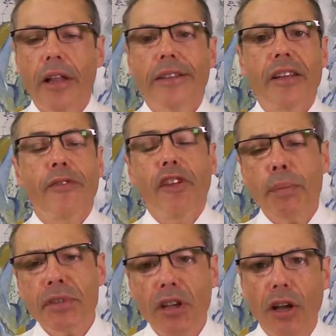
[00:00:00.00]
The
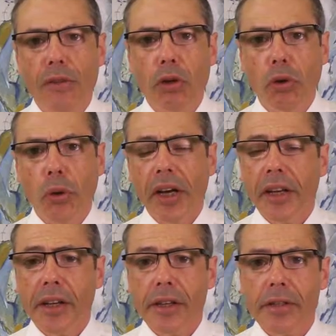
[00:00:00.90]
flip side of the coin
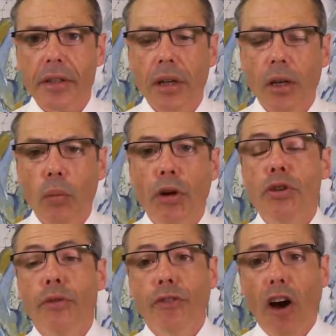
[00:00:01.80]
is when
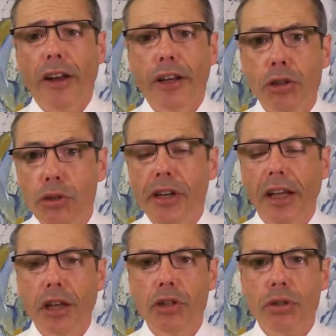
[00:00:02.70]
you finally do get
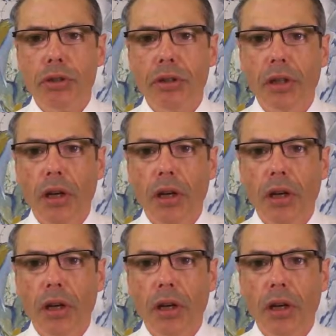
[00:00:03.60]
injured,